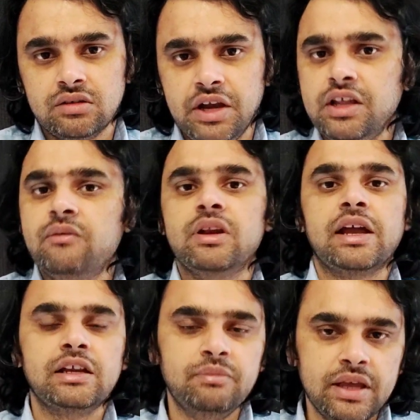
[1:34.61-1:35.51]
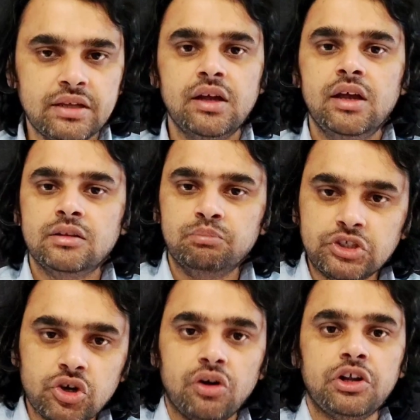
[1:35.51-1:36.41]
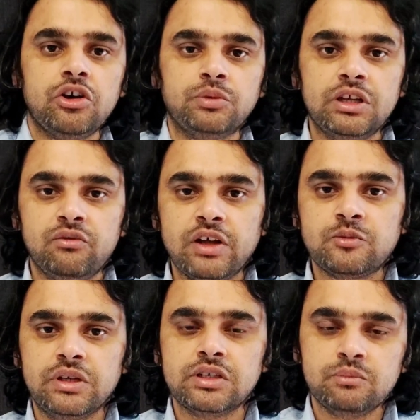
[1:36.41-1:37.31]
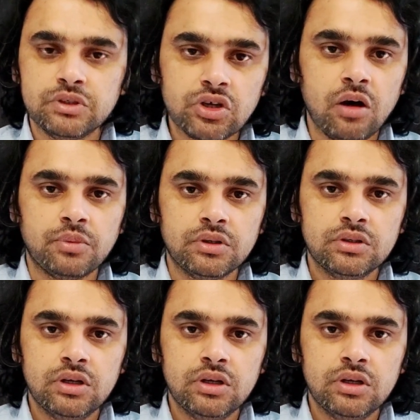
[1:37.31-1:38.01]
India will likely make the majority of the investments in Punjab.